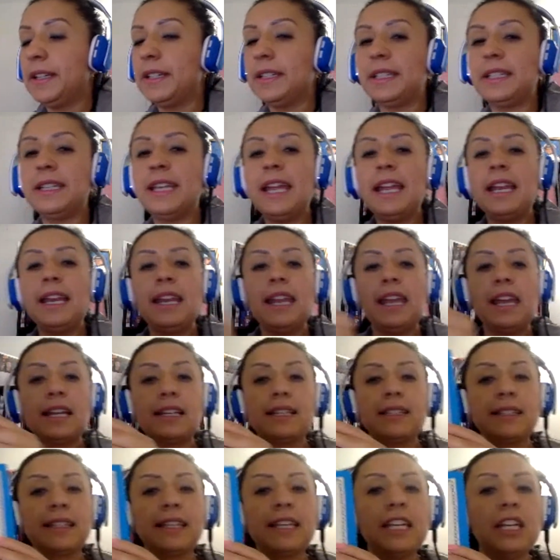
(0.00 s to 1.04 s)
The
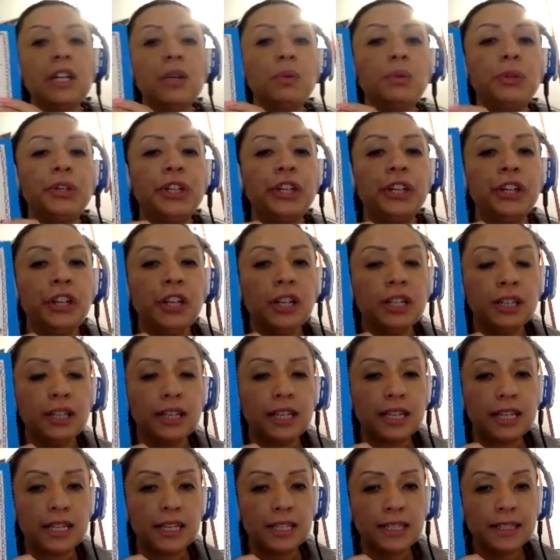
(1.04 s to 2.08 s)
next keyword
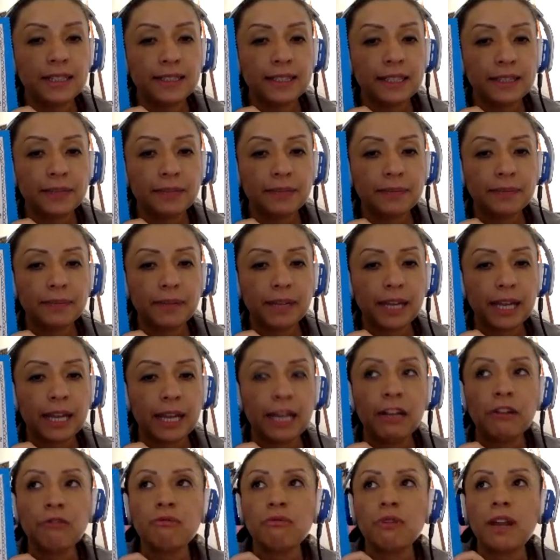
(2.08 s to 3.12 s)
is
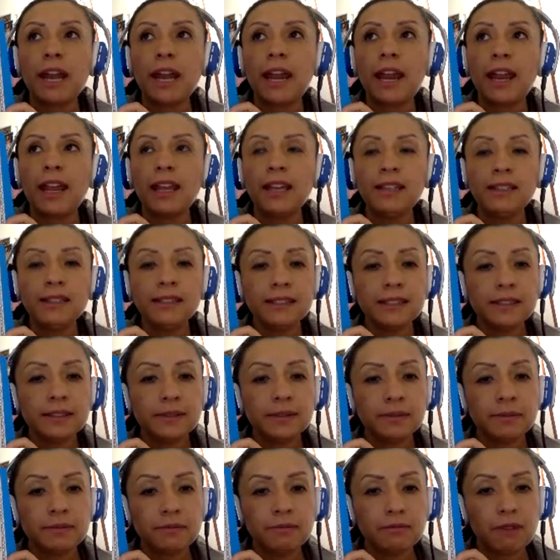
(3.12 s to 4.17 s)
arrays,
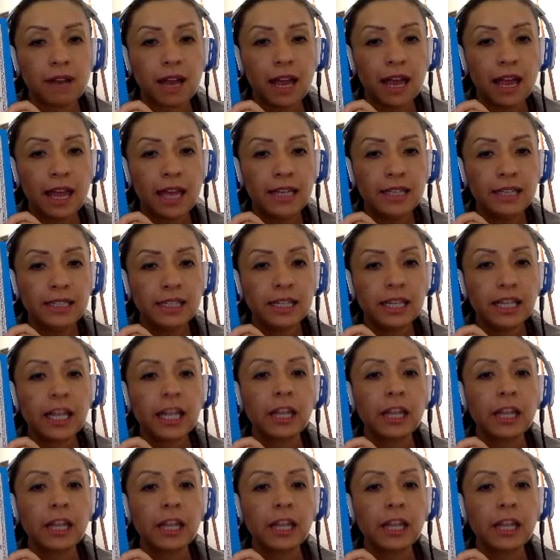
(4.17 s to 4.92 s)
right?